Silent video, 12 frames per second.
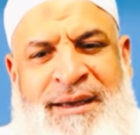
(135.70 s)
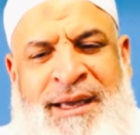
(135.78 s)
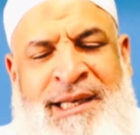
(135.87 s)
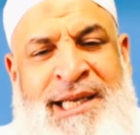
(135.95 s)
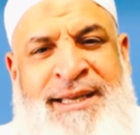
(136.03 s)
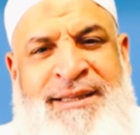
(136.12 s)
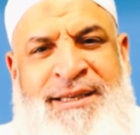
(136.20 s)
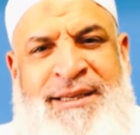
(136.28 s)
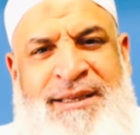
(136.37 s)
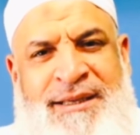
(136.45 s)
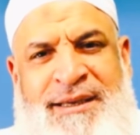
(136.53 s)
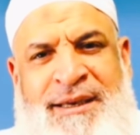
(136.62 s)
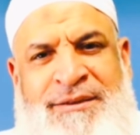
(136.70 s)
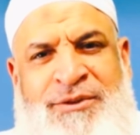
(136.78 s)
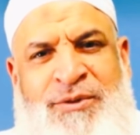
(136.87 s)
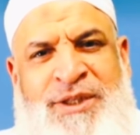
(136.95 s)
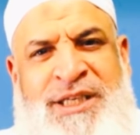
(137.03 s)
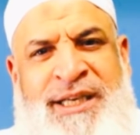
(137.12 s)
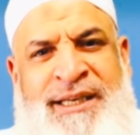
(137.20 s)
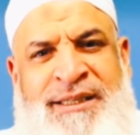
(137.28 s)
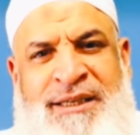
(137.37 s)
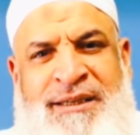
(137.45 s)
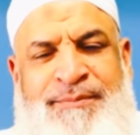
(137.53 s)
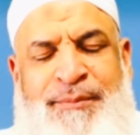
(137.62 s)
lady, a Jewish
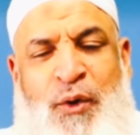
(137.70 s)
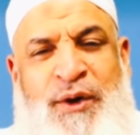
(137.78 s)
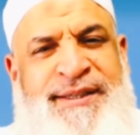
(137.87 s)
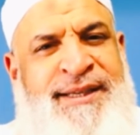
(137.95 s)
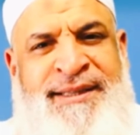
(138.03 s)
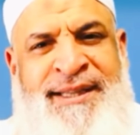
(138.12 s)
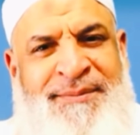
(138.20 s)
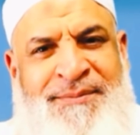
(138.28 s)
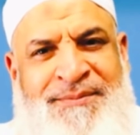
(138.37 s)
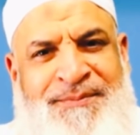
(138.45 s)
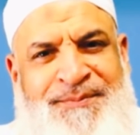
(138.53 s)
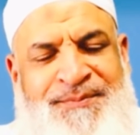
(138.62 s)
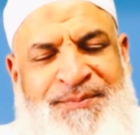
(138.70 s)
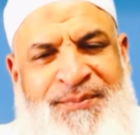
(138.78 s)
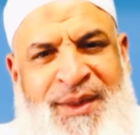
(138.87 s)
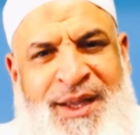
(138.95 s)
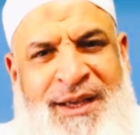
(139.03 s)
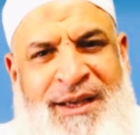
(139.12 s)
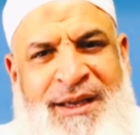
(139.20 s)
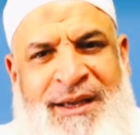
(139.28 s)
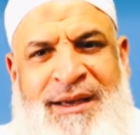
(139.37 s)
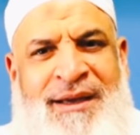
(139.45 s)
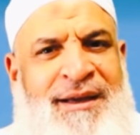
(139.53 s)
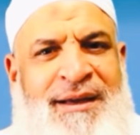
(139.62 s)
lady, poisoned him.
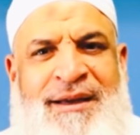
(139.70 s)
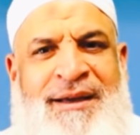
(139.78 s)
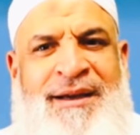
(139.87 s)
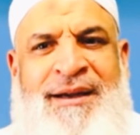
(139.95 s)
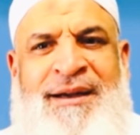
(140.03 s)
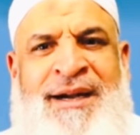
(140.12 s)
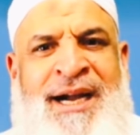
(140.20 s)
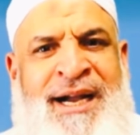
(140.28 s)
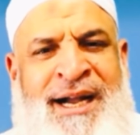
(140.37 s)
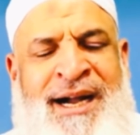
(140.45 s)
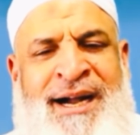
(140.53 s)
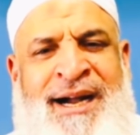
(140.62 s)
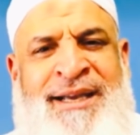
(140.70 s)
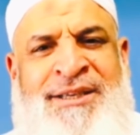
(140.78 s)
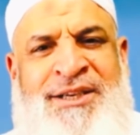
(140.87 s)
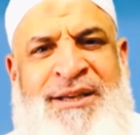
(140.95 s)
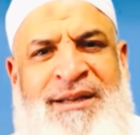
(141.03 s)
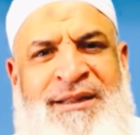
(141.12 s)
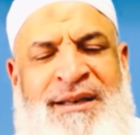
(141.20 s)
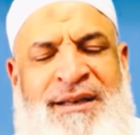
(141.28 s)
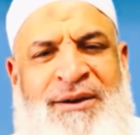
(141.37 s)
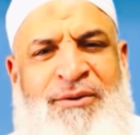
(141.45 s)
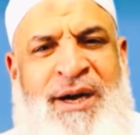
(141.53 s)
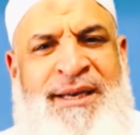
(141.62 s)
Aisha
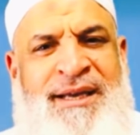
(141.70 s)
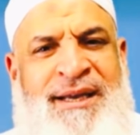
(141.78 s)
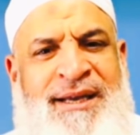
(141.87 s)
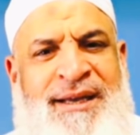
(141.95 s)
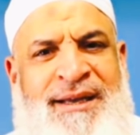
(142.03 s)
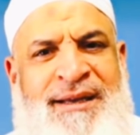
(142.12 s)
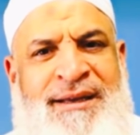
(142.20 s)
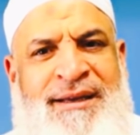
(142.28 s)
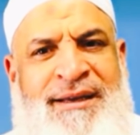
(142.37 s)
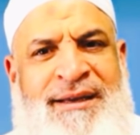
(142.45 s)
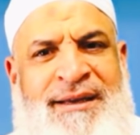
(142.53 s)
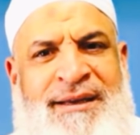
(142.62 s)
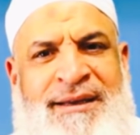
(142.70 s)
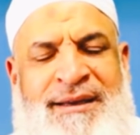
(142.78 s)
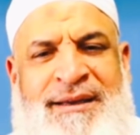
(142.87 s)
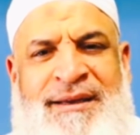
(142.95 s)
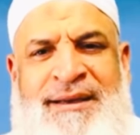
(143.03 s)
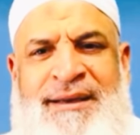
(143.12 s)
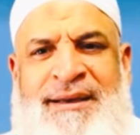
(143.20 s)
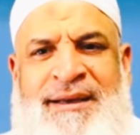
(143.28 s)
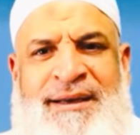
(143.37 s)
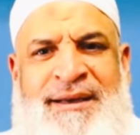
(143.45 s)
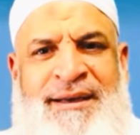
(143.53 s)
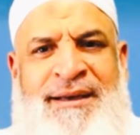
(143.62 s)
radiallahu anha
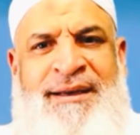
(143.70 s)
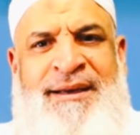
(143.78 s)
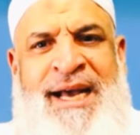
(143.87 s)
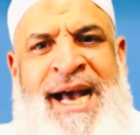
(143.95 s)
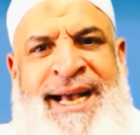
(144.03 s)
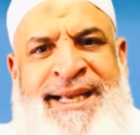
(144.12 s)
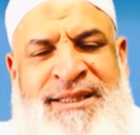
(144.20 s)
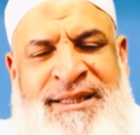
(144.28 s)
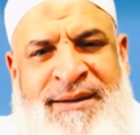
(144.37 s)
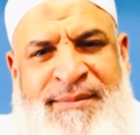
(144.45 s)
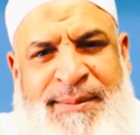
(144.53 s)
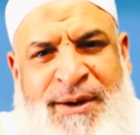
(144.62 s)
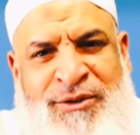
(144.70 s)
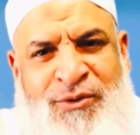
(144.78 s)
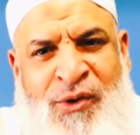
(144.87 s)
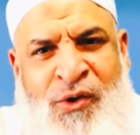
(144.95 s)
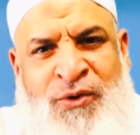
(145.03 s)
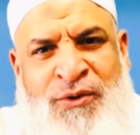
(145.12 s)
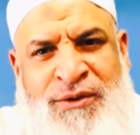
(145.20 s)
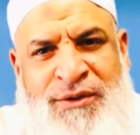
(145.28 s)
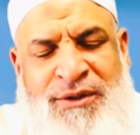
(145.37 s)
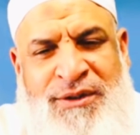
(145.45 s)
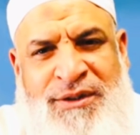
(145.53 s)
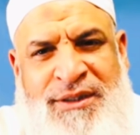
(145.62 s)
asked him about Uhud.
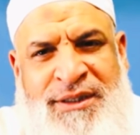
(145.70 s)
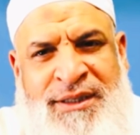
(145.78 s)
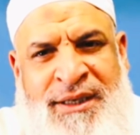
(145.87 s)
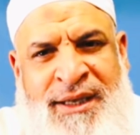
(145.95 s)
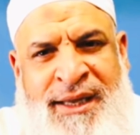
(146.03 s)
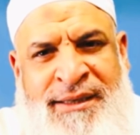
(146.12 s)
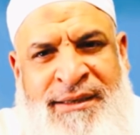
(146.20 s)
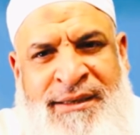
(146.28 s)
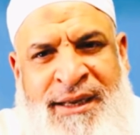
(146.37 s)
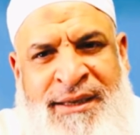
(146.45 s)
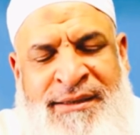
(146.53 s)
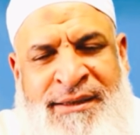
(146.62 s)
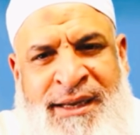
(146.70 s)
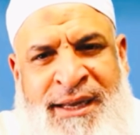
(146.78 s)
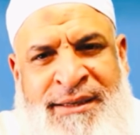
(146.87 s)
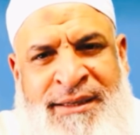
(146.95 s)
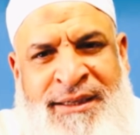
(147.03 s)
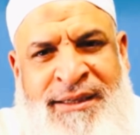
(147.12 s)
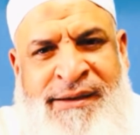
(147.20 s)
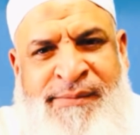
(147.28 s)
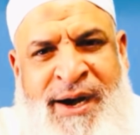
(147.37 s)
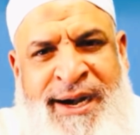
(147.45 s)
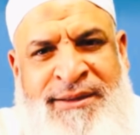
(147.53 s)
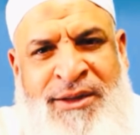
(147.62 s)
And he
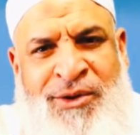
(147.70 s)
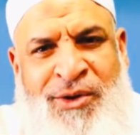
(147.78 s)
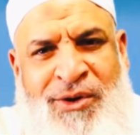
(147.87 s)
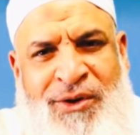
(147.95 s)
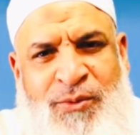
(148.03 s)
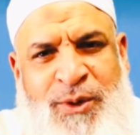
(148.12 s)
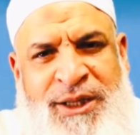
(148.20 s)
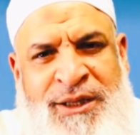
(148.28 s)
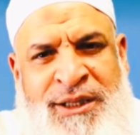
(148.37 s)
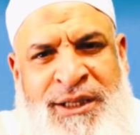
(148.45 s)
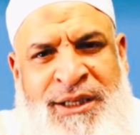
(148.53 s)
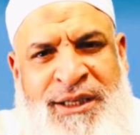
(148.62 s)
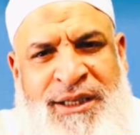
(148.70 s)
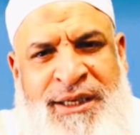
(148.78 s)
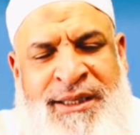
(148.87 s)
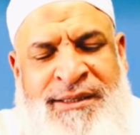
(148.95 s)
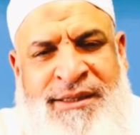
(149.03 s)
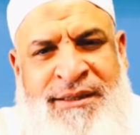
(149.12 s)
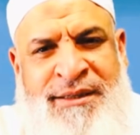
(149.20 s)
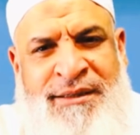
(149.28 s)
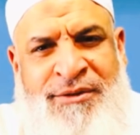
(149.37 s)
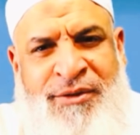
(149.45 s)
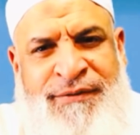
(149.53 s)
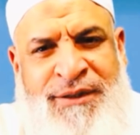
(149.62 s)
reminded her with the
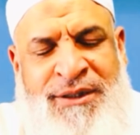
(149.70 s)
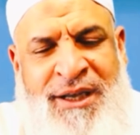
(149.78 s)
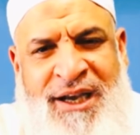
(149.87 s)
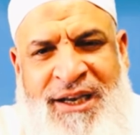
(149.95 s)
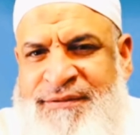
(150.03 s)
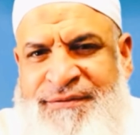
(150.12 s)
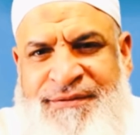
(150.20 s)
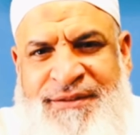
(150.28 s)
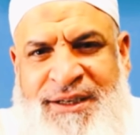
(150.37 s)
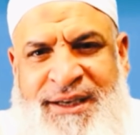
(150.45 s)
incident of Al-Ta'if.